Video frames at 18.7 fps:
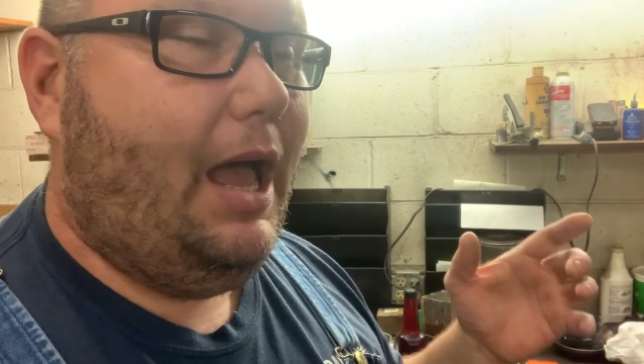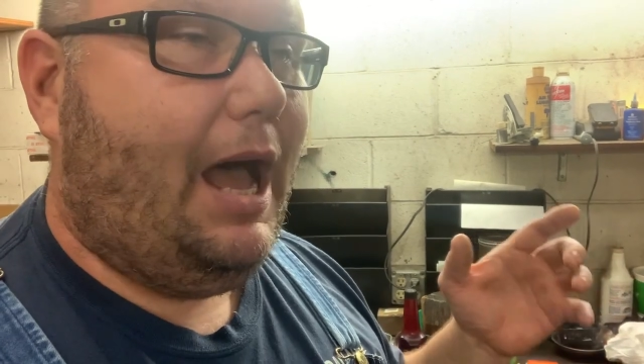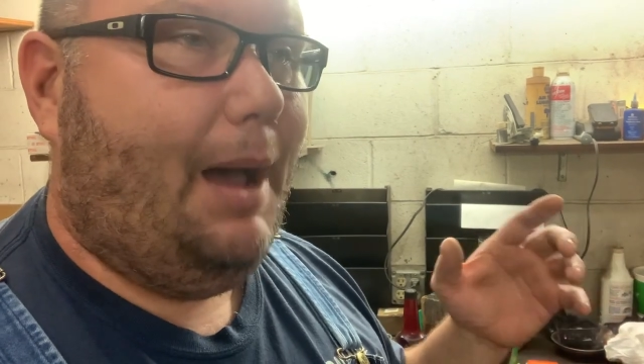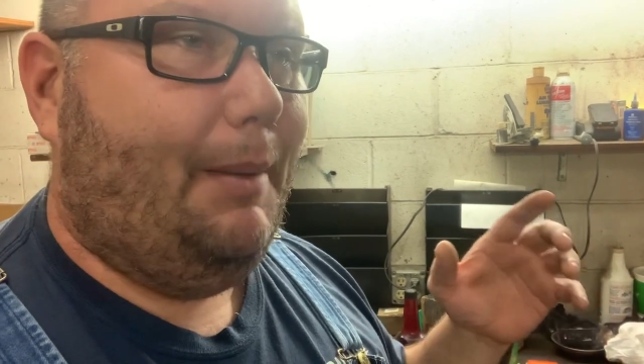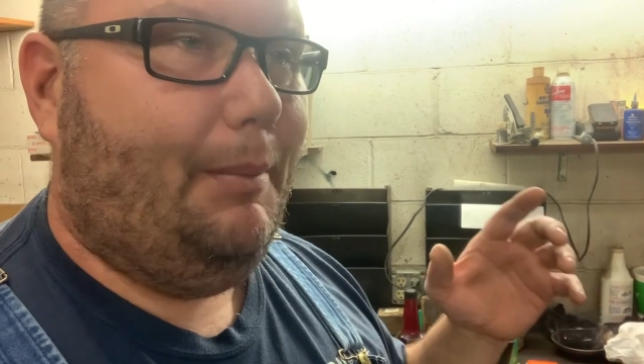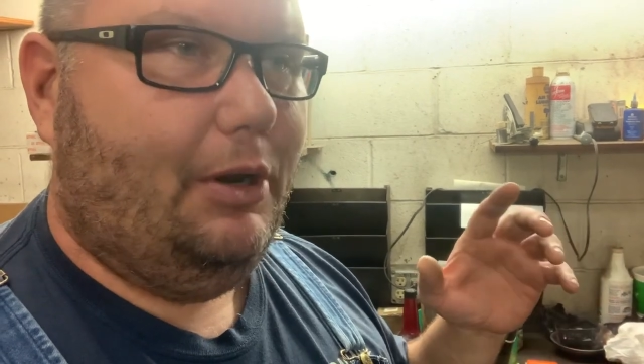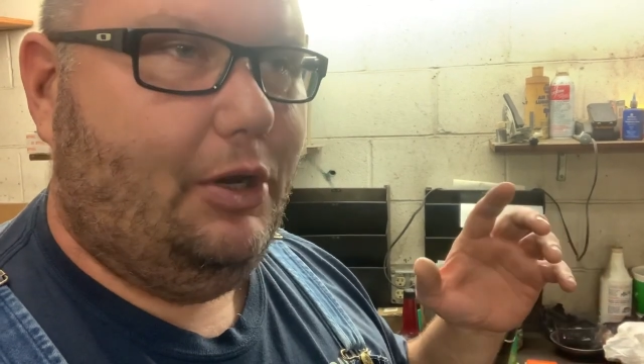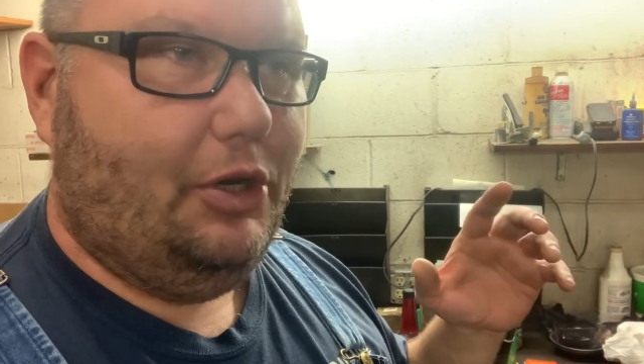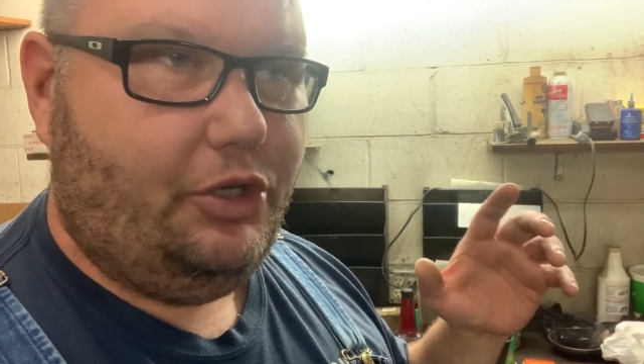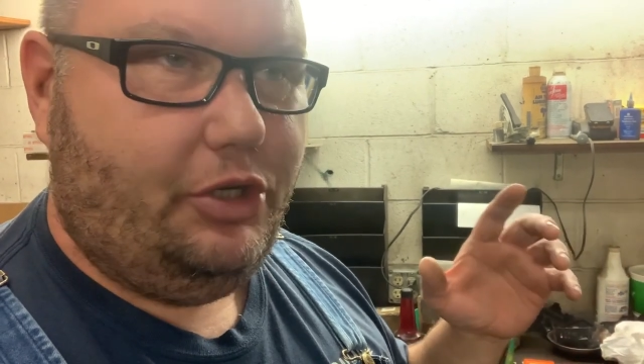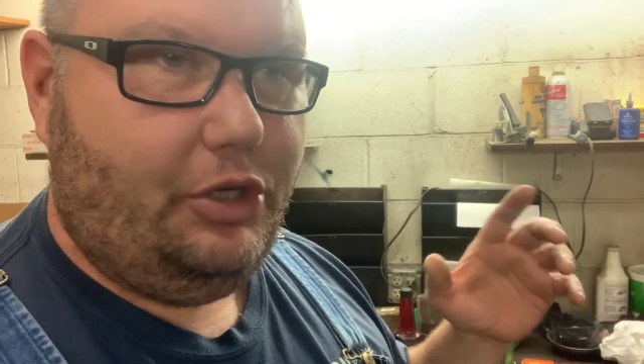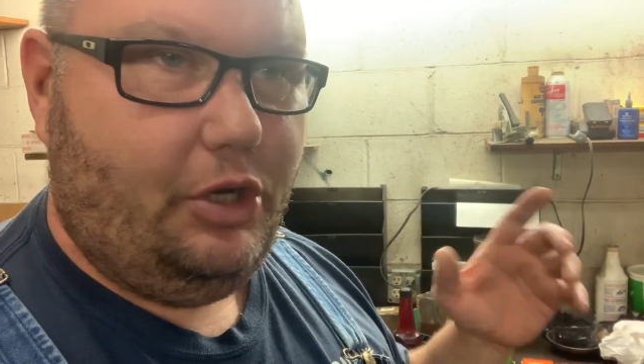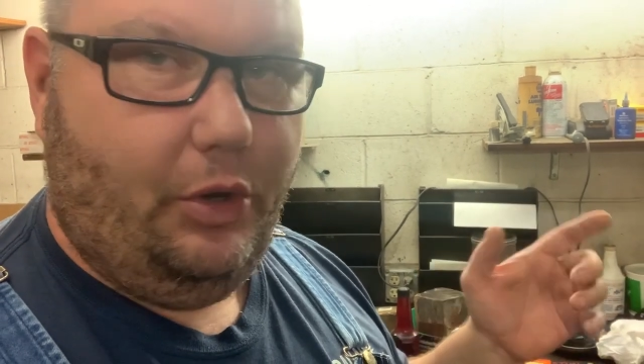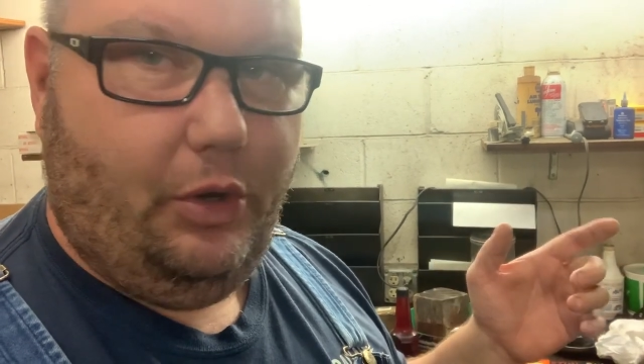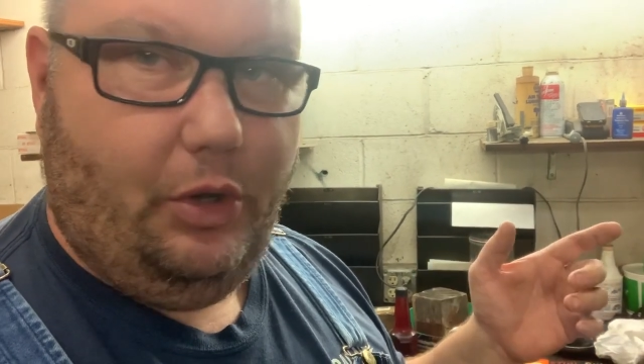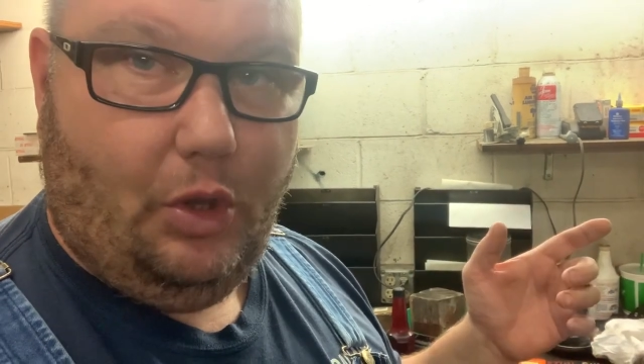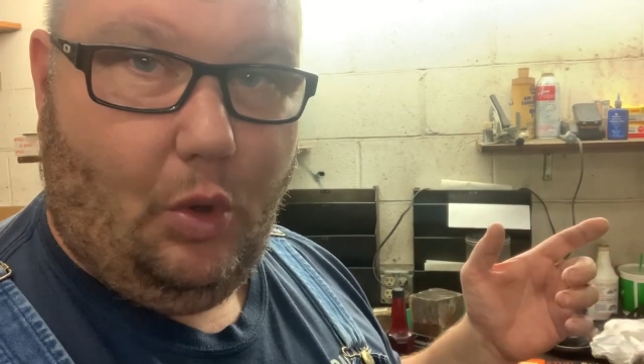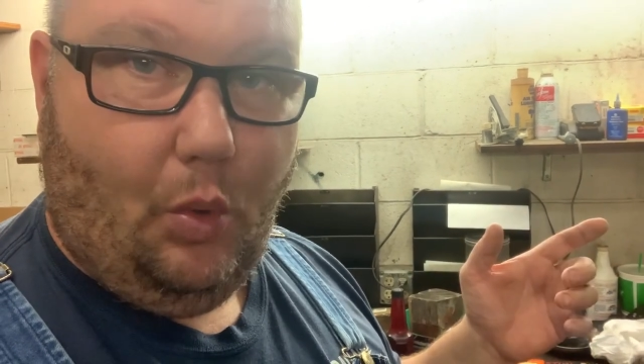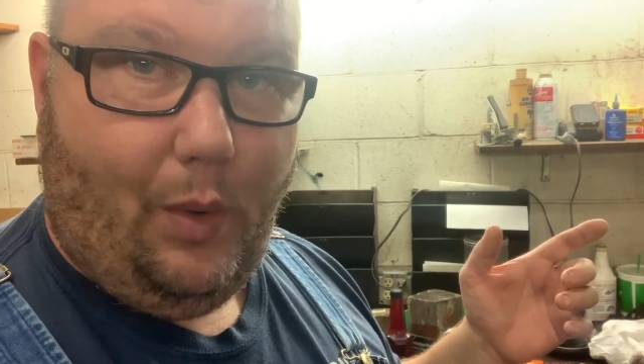I'm gonna show
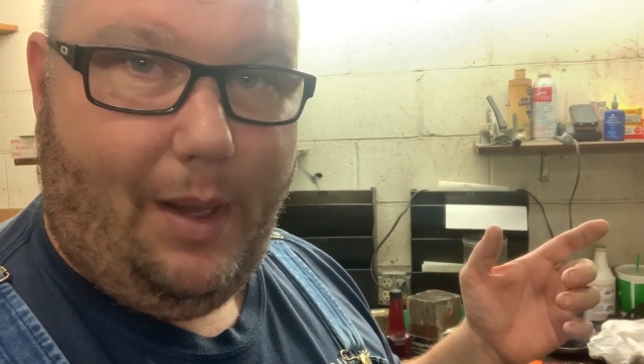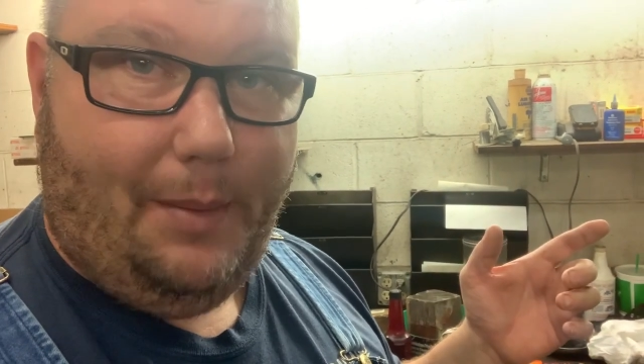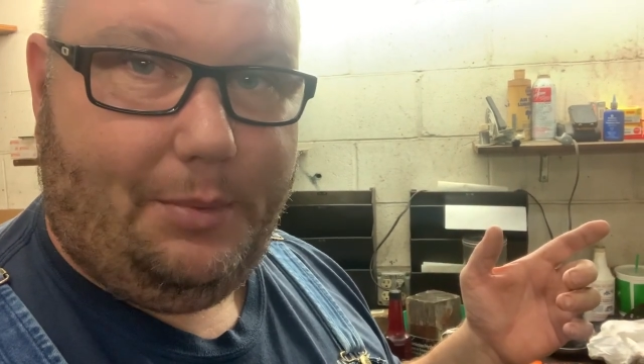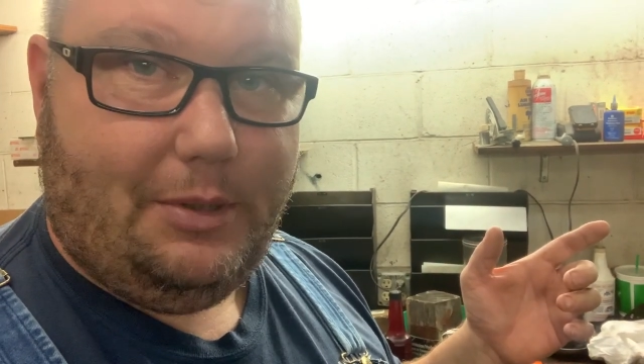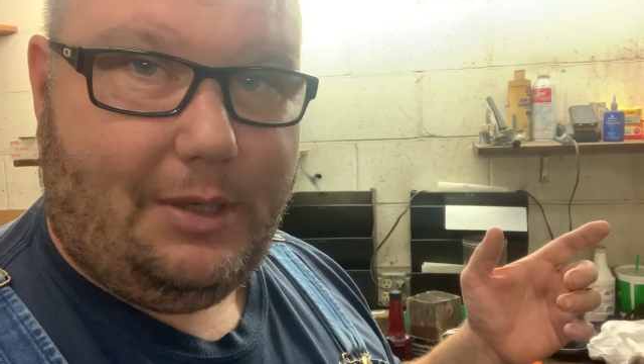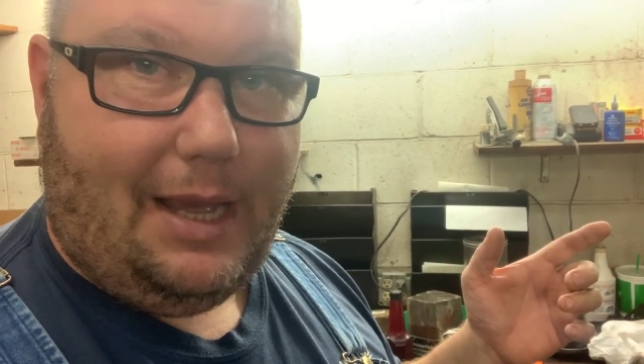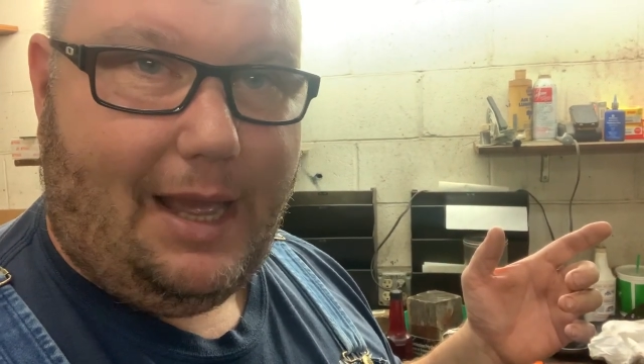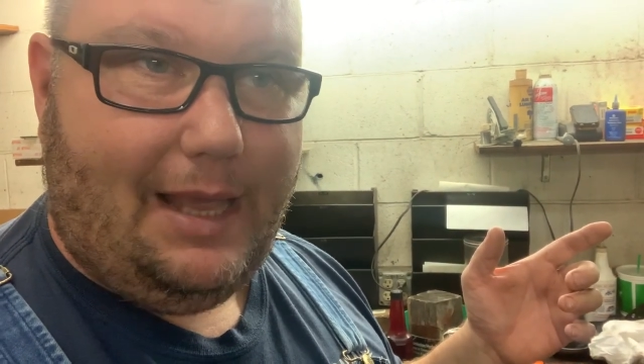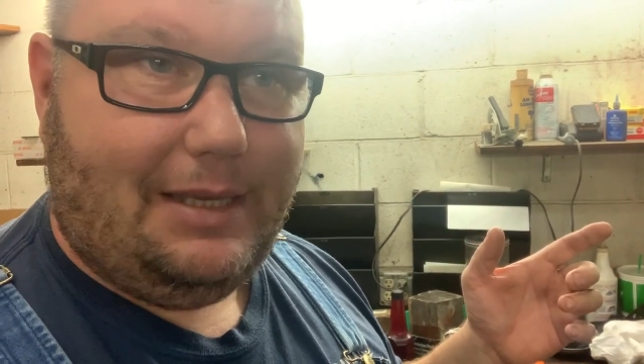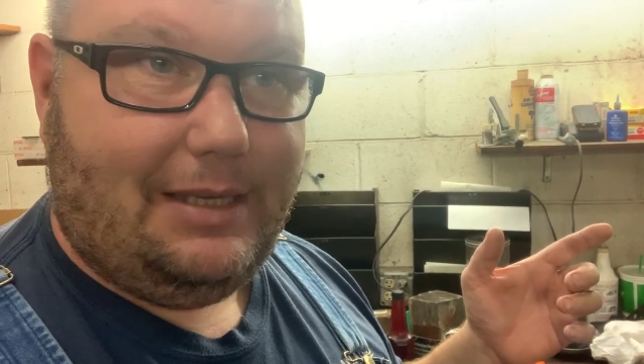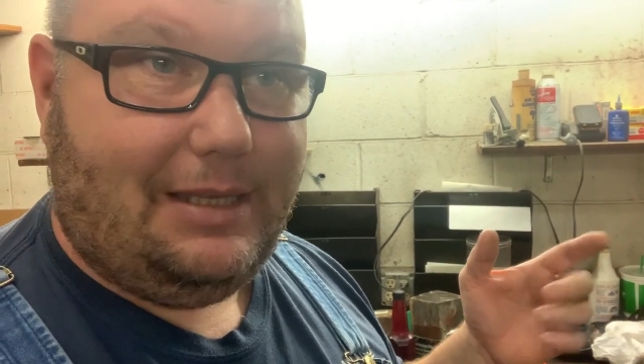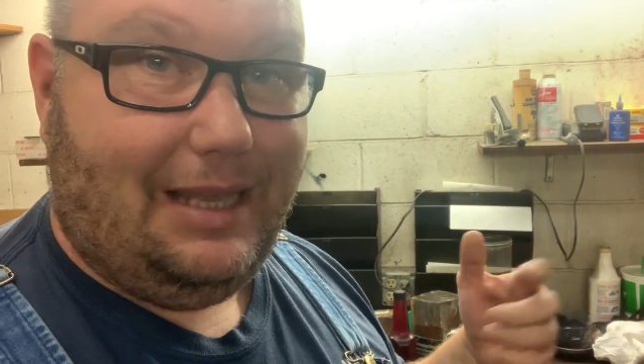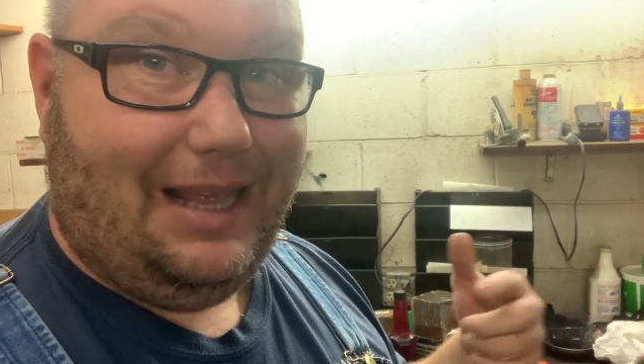you the websites